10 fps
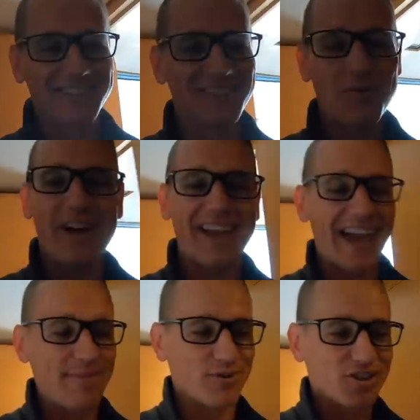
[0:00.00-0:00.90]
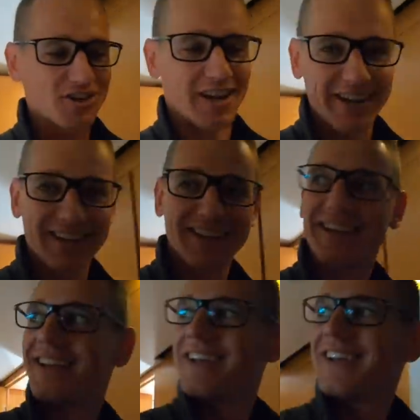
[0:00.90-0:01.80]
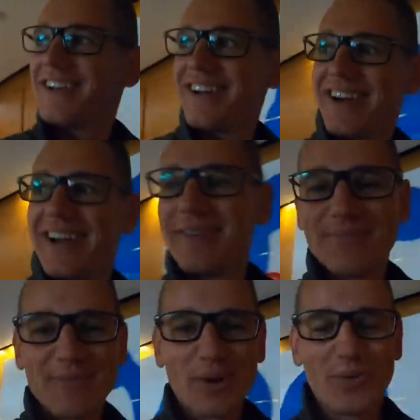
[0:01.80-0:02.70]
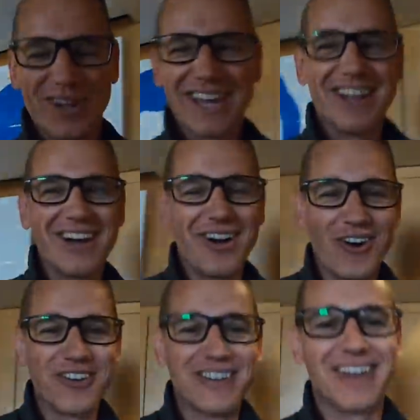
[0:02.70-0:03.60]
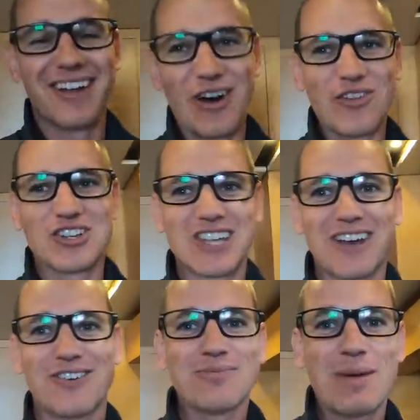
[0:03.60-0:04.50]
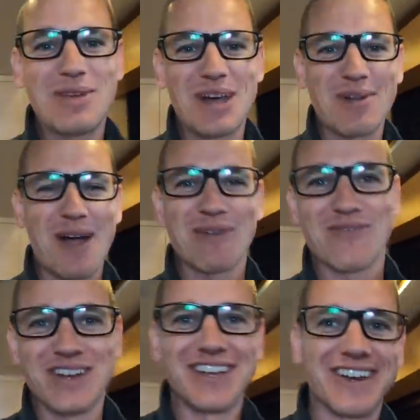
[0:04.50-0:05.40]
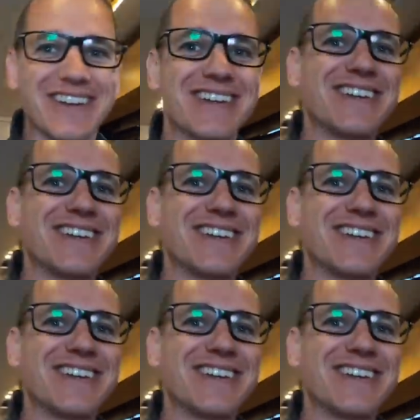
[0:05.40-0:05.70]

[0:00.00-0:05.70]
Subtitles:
She's quite camera shy, but we'll get her on the channel and maybe an upcoming video.